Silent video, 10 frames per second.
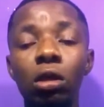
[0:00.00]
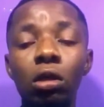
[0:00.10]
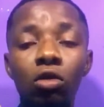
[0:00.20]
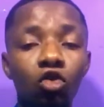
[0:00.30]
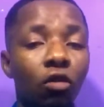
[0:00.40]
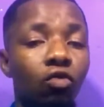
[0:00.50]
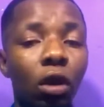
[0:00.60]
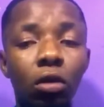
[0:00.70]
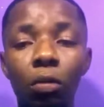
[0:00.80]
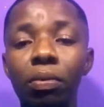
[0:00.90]
software
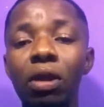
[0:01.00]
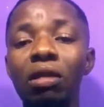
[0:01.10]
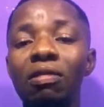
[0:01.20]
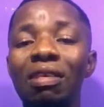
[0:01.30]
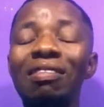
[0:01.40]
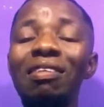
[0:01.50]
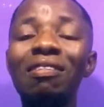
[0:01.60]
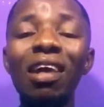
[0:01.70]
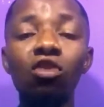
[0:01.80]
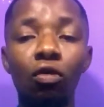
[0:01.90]
component is a
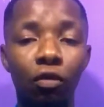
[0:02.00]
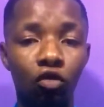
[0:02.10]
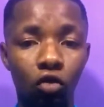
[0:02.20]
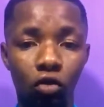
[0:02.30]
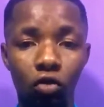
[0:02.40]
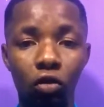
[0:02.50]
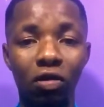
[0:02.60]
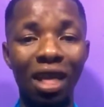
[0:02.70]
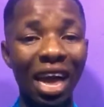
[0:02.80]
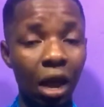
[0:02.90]
set of instructions
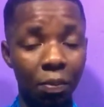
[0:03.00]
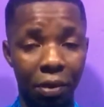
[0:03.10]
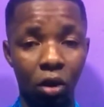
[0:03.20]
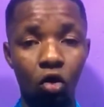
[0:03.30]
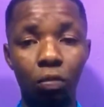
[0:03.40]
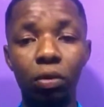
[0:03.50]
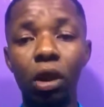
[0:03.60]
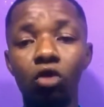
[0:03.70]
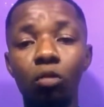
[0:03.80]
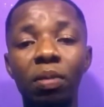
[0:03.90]
that help a
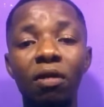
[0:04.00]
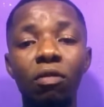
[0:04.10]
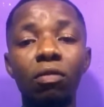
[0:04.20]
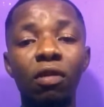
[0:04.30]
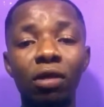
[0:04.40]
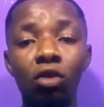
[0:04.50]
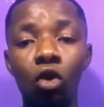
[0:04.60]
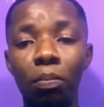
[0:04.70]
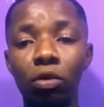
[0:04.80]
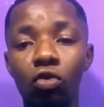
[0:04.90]
computer to perform certain
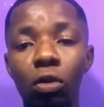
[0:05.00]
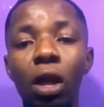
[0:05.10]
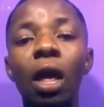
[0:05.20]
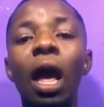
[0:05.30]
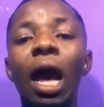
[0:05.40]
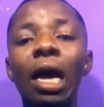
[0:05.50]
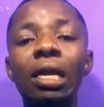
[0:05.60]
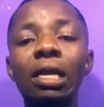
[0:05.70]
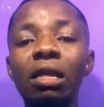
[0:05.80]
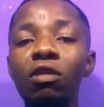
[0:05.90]
operation,
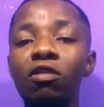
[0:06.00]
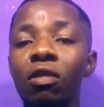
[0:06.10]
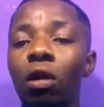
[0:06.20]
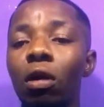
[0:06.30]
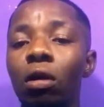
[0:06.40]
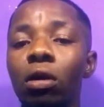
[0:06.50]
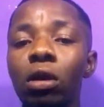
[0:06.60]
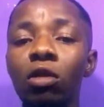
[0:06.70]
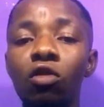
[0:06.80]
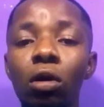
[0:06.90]
and these
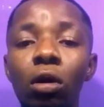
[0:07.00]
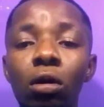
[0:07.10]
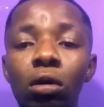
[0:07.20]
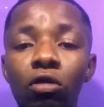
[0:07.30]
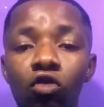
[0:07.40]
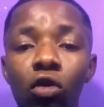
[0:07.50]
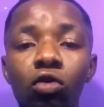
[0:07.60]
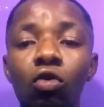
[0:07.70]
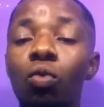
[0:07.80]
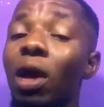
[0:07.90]

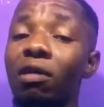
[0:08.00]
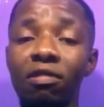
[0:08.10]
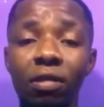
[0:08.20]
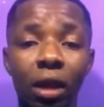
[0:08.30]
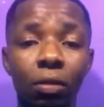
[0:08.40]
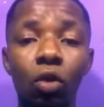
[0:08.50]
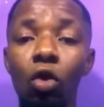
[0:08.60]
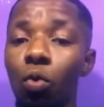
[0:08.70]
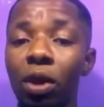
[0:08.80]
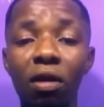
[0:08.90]
instructions, we can't see them,
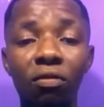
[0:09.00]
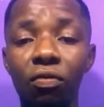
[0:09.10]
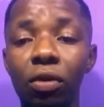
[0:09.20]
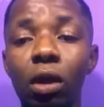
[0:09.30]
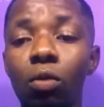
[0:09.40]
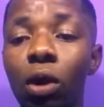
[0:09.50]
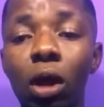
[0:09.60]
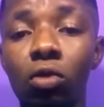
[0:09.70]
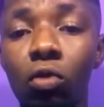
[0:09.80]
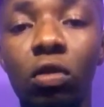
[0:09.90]
we can't feel them, we
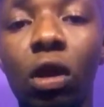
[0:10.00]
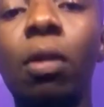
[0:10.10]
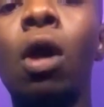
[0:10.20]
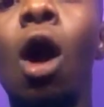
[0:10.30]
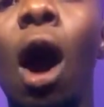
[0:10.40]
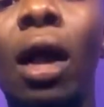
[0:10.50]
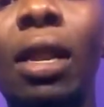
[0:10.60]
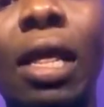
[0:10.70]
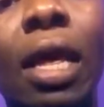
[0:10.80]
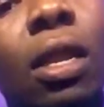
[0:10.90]
can't touch them. And
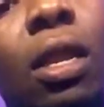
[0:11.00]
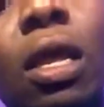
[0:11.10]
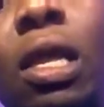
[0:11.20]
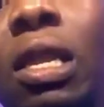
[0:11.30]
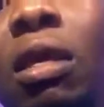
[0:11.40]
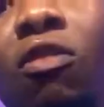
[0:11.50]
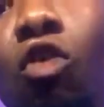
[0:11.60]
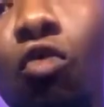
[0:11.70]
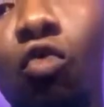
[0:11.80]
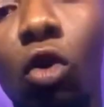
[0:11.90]
again, this
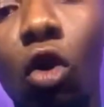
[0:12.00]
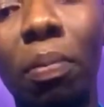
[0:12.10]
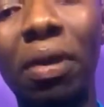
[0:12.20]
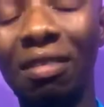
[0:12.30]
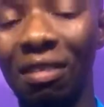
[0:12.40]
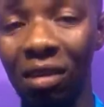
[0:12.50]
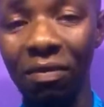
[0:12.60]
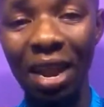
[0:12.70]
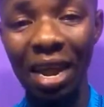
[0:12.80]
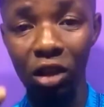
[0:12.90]
software component is
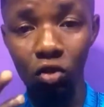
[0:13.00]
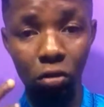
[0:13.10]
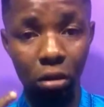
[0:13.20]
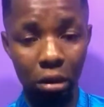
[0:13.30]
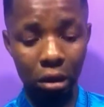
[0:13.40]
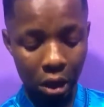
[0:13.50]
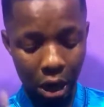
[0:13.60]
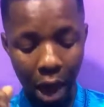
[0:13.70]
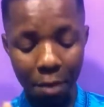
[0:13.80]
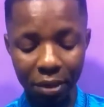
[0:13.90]
divided into three: the
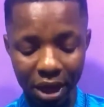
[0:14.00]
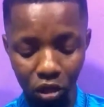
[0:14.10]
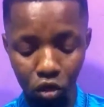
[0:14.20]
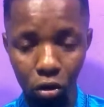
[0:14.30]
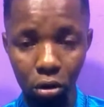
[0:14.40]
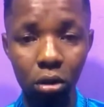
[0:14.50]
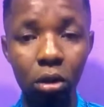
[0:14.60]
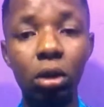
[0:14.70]
application,